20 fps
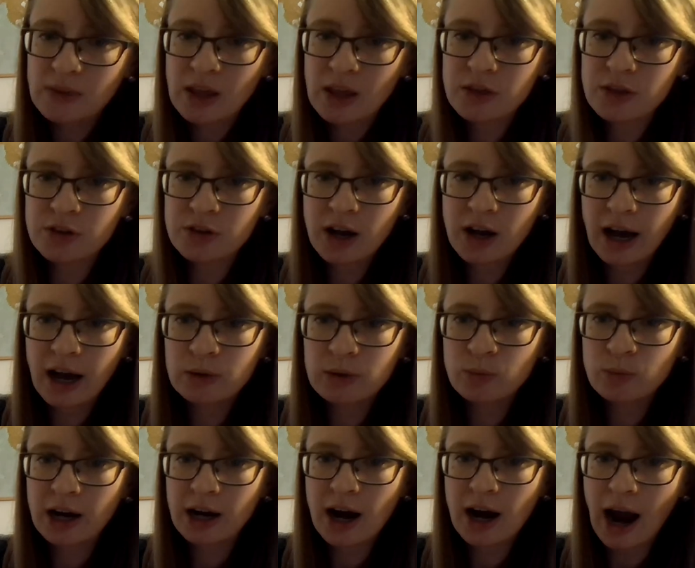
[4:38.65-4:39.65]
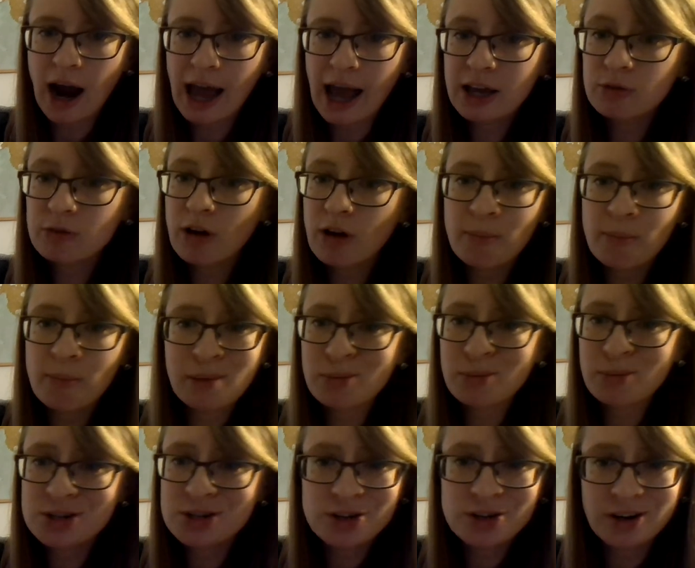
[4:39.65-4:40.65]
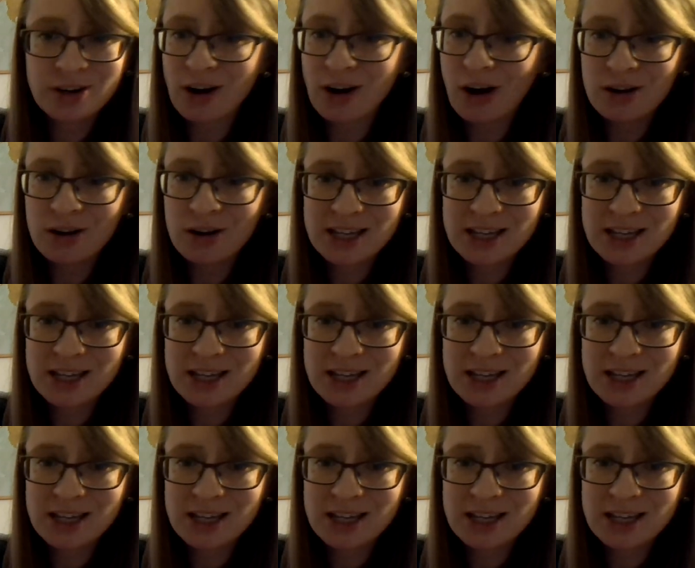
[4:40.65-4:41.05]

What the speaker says: they're the kind where I could rub my brush on it all